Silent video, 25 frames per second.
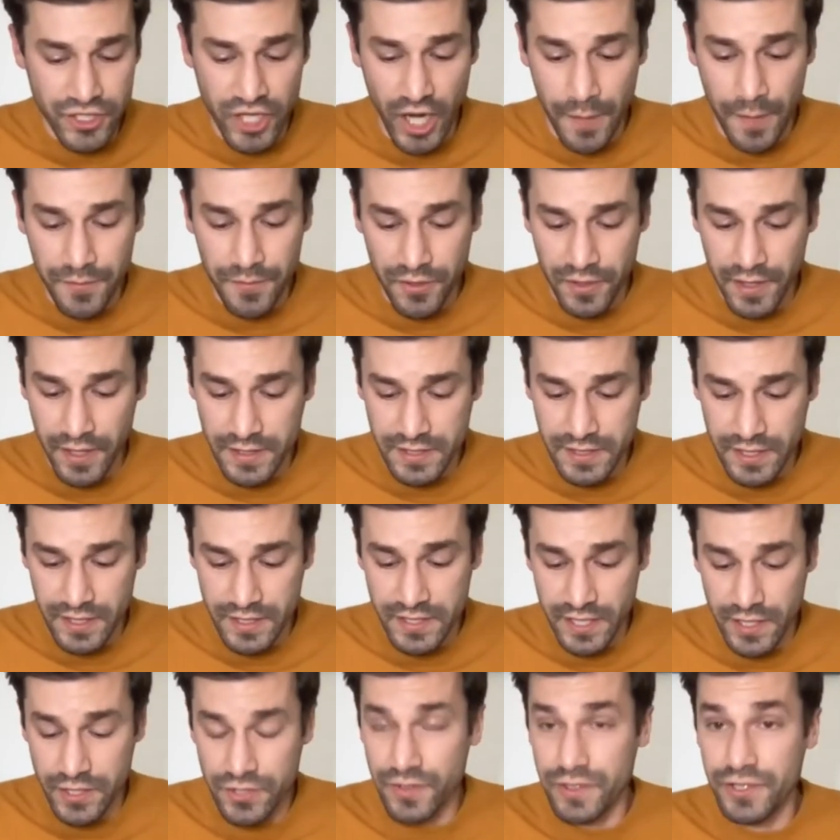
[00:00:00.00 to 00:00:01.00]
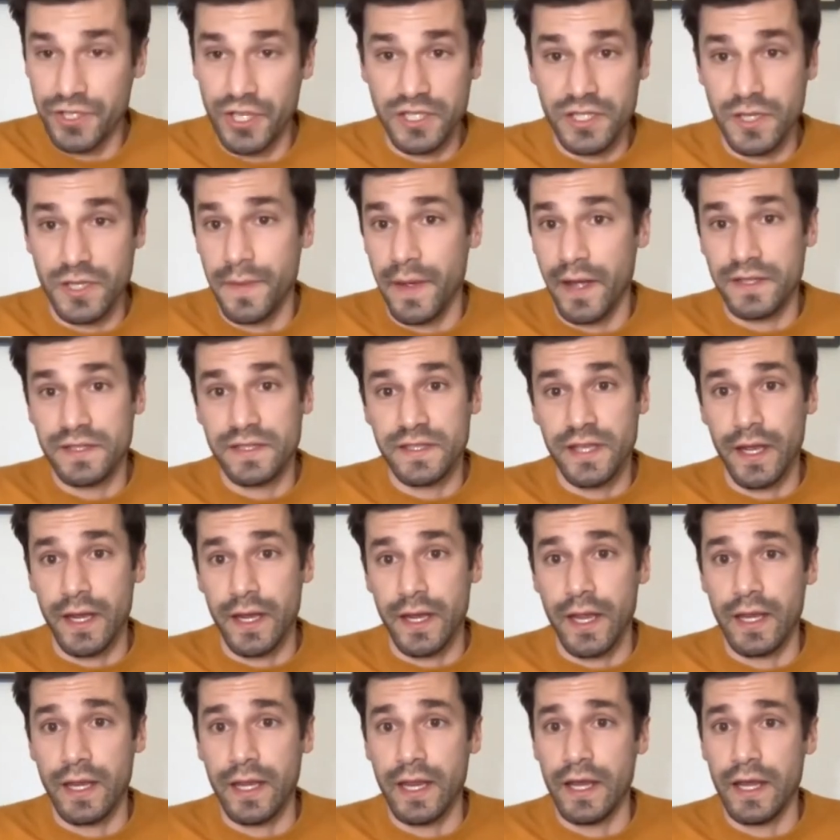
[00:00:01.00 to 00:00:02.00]
chapter that's essentially just about
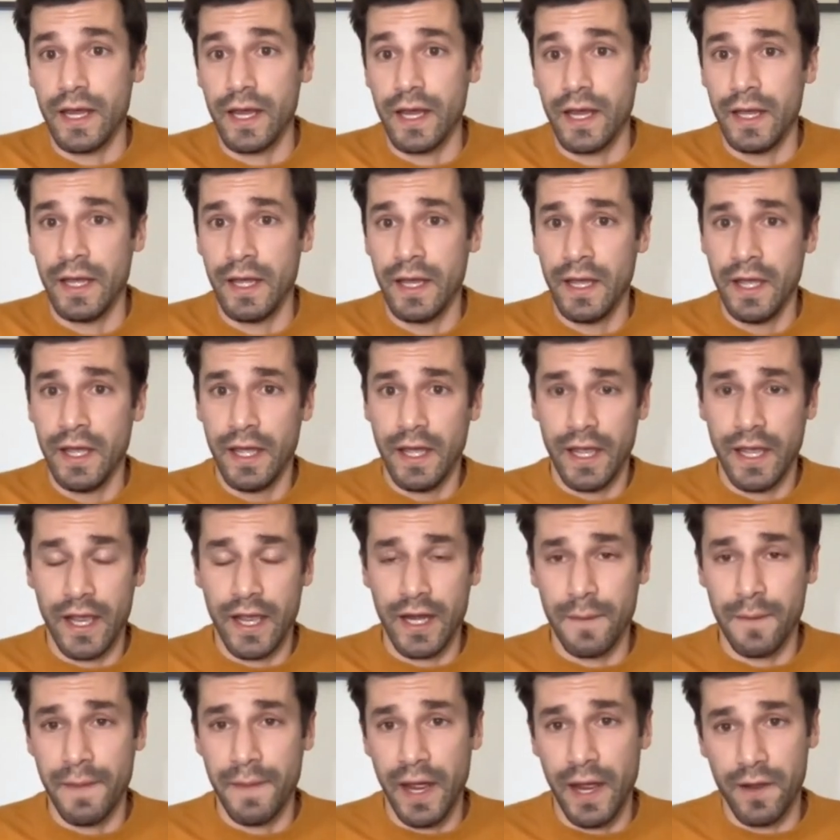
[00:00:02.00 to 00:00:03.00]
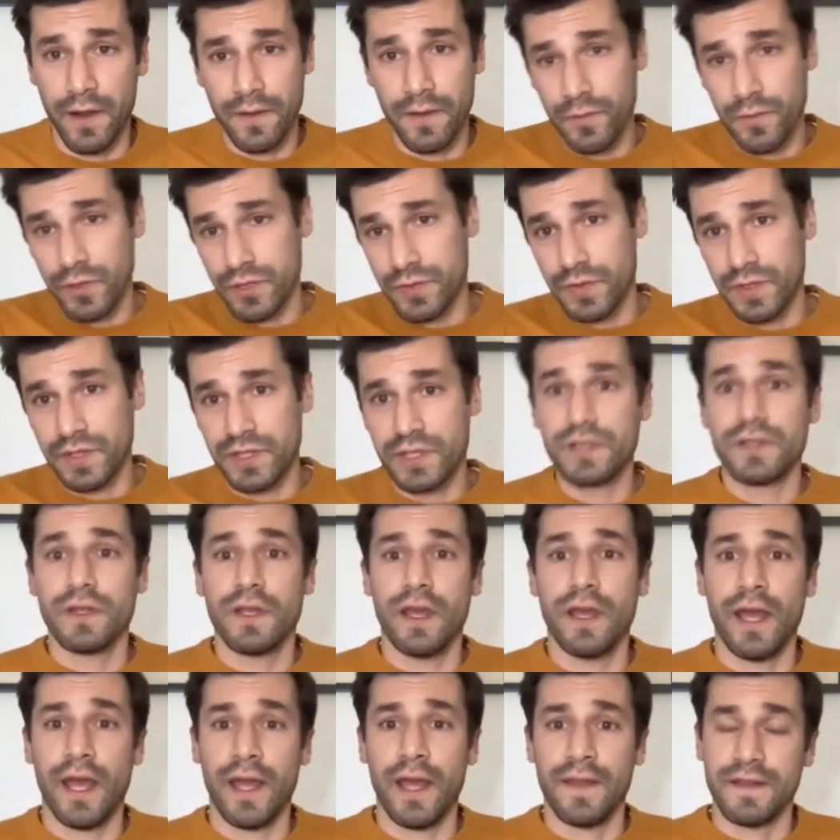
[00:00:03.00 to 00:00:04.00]
Santa Anita and which was
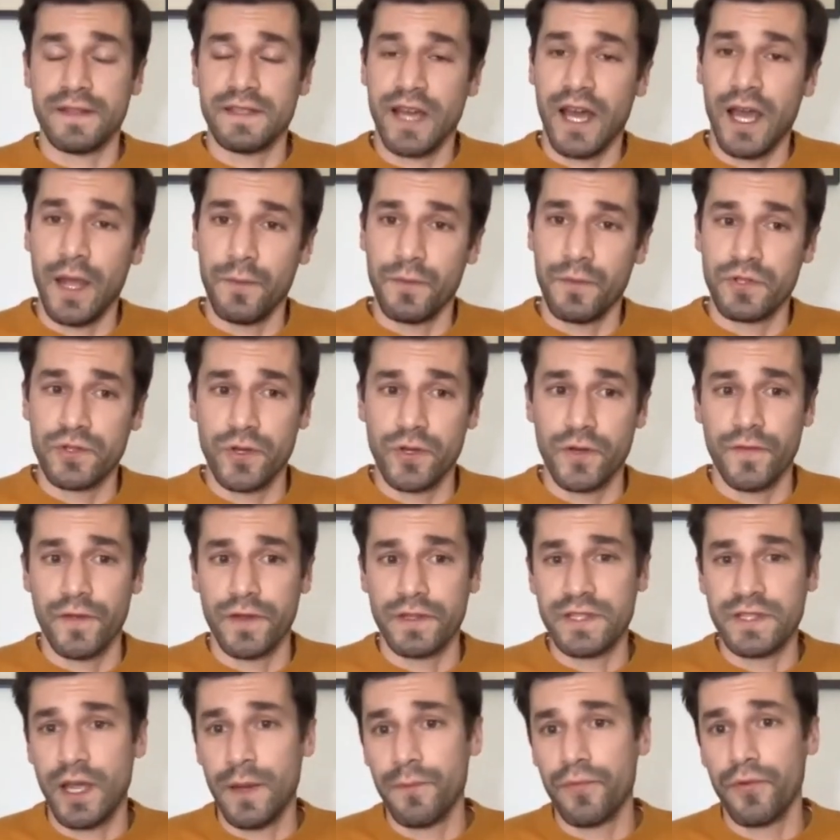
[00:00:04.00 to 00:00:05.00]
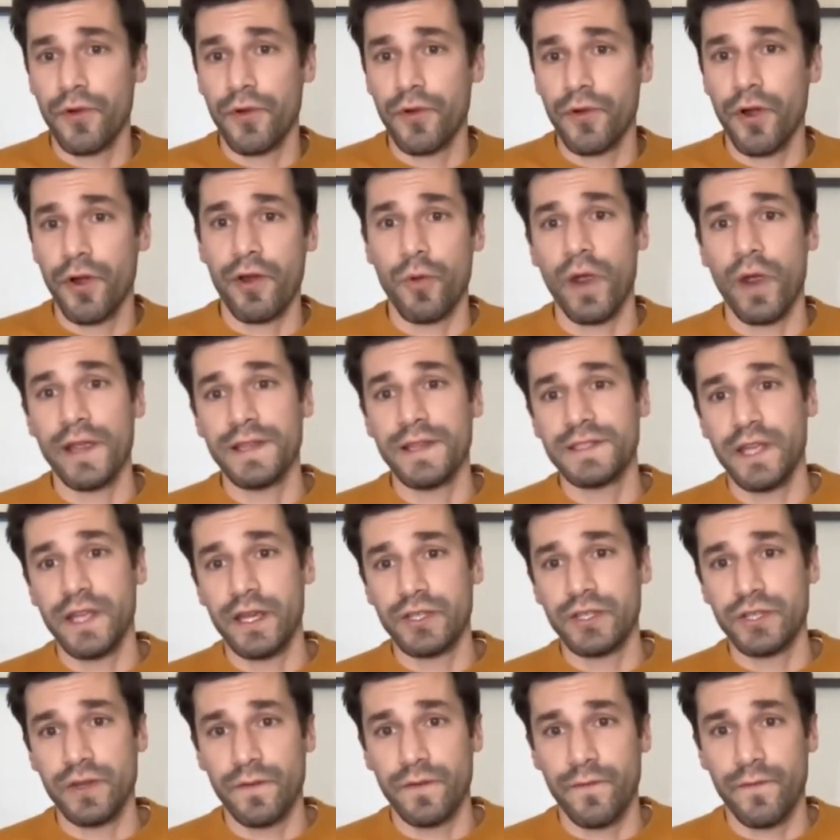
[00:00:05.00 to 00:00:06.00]
at the time was sort of a temporary way
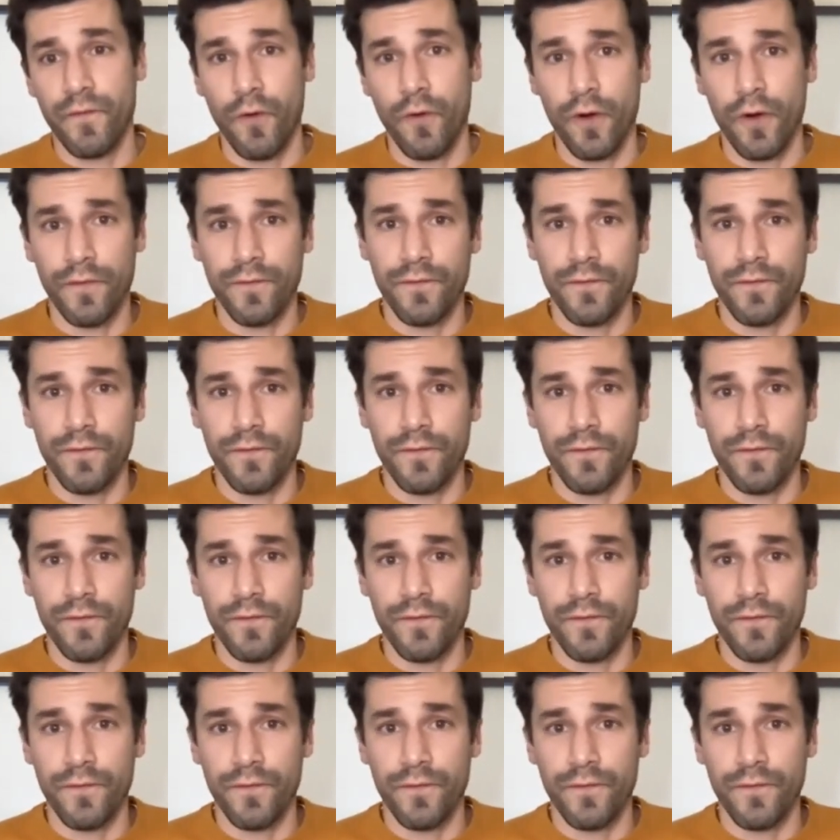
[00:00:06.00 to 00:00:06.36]
station for